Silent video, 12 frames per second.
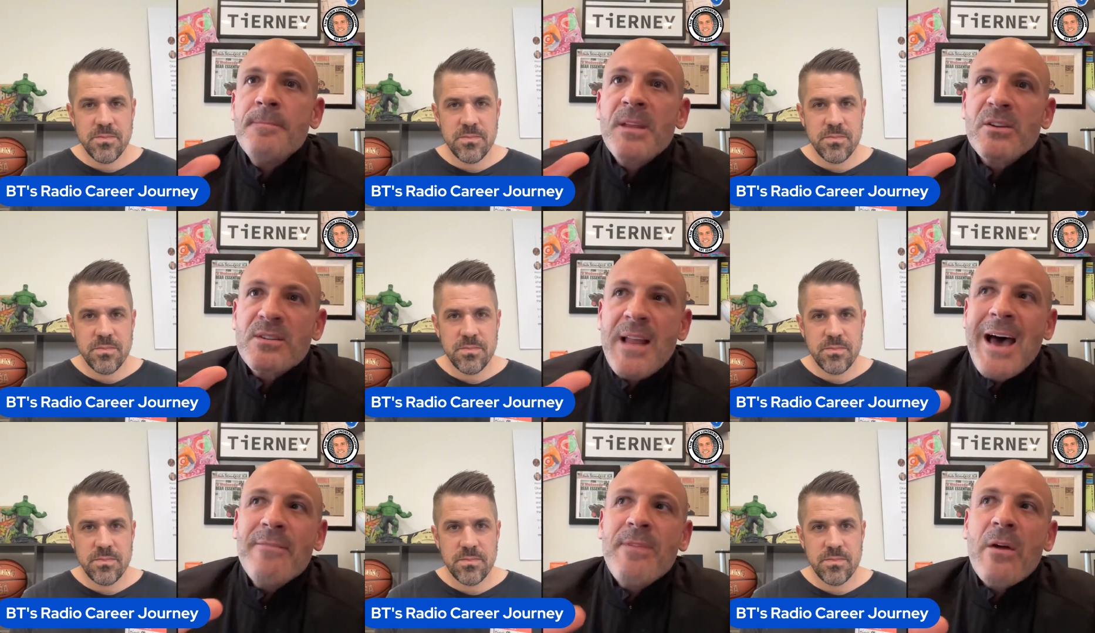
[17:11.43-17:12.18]
Speaker 1: There's
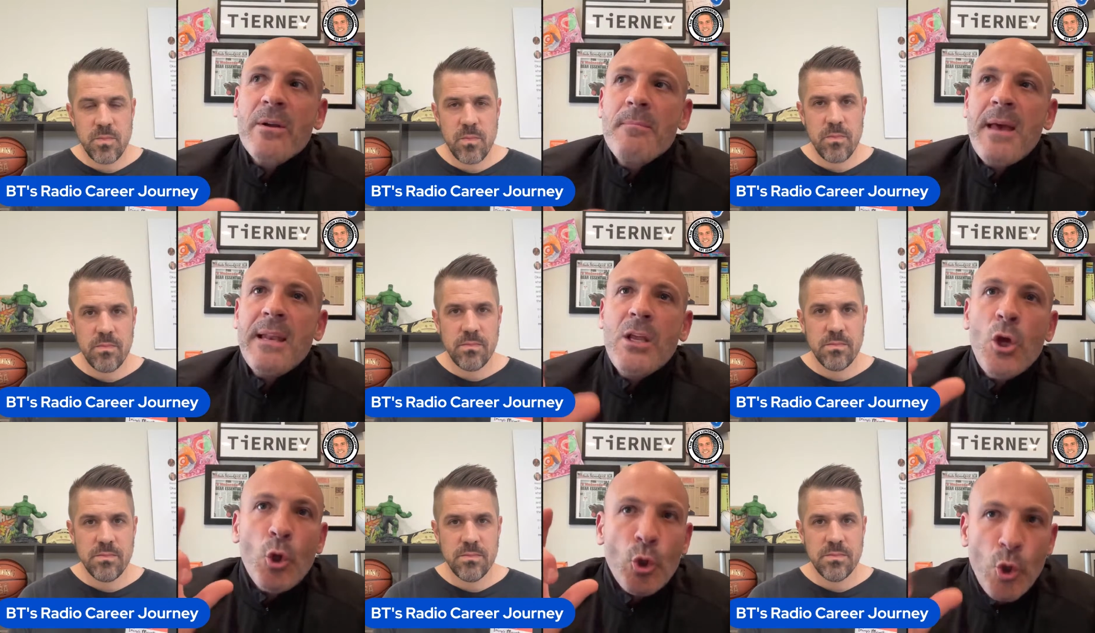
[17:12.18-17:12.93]
not very
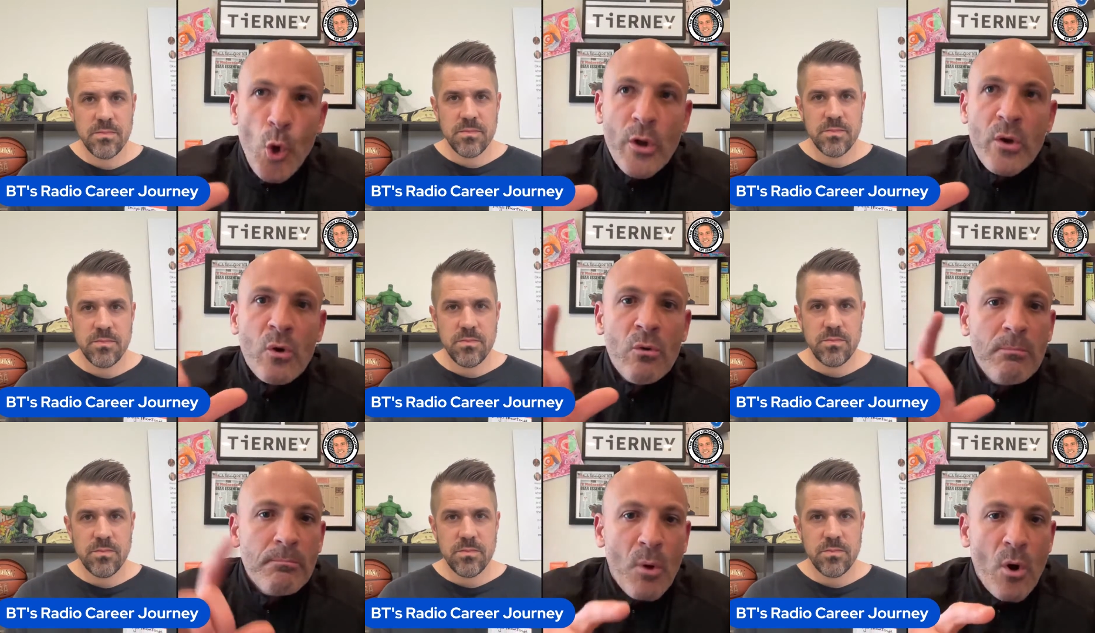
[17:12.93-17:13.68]
many
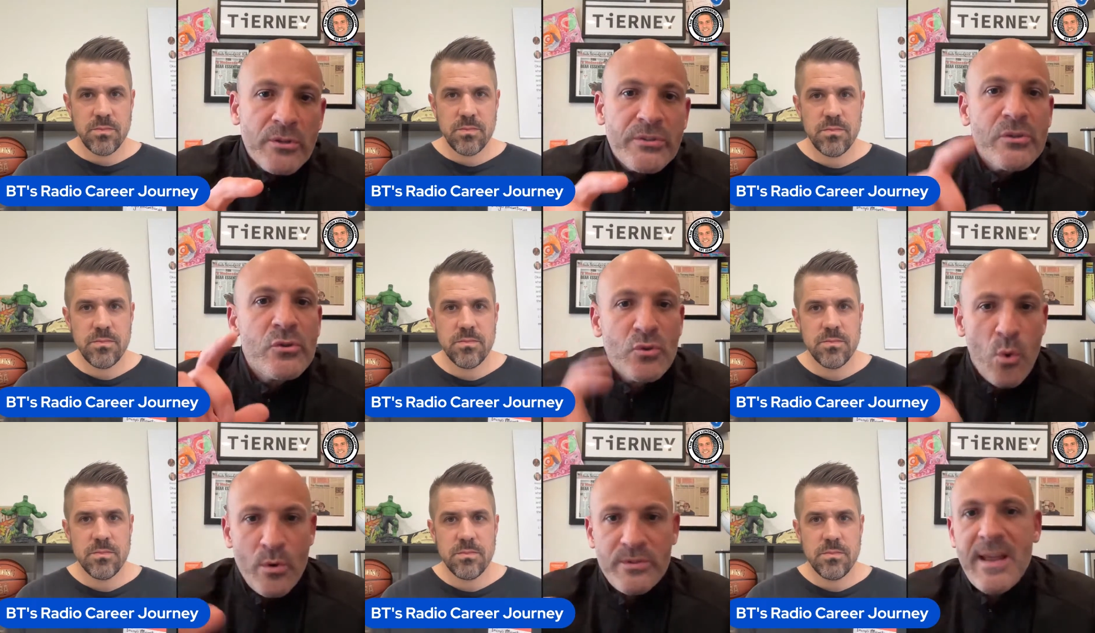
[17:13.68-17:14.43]
loyal bosses
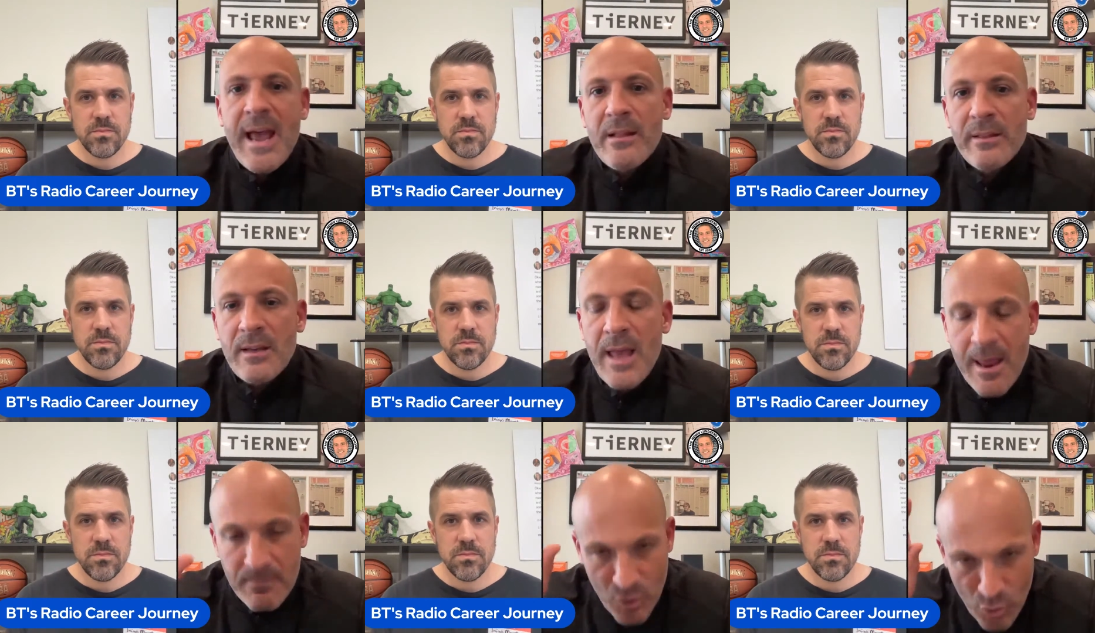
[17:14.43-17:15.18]
toward talent.
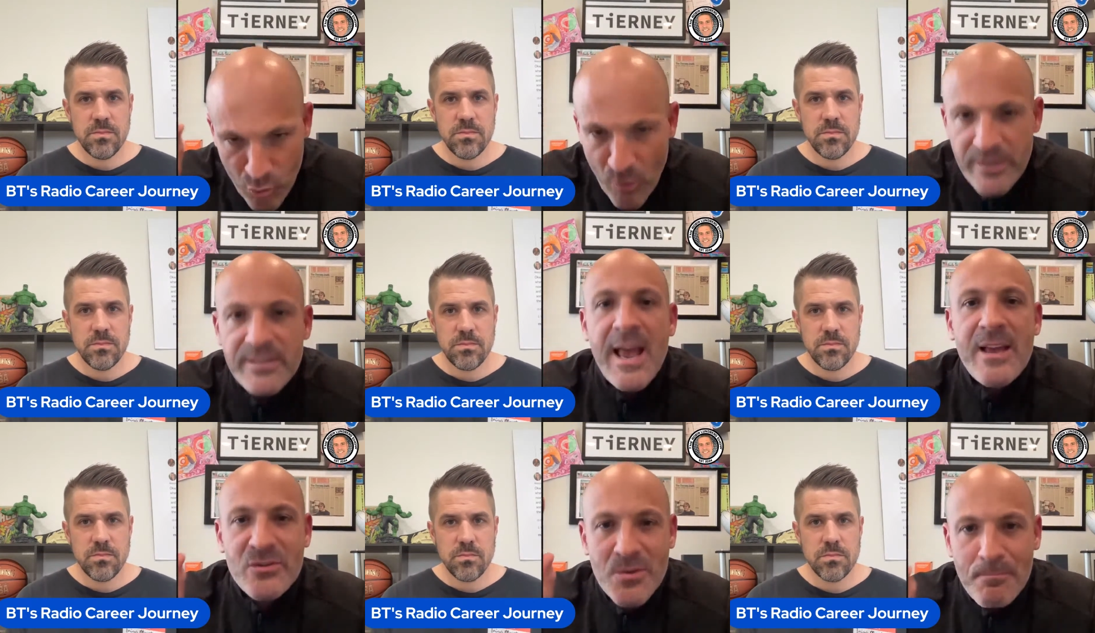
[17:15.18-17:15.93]
And Chris
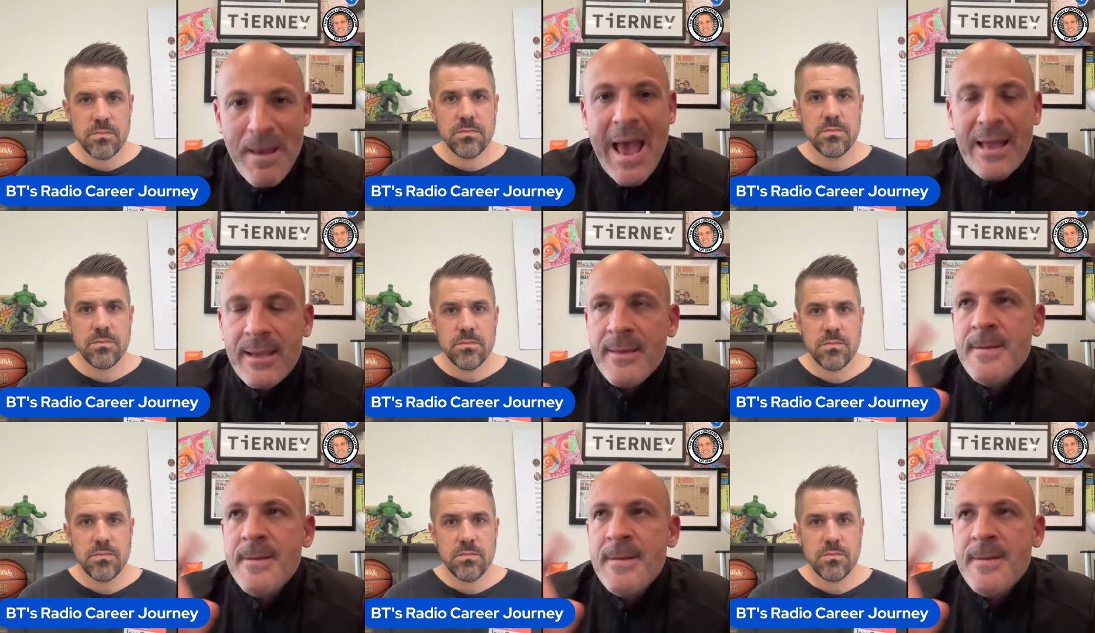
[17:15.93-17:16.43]
has your back.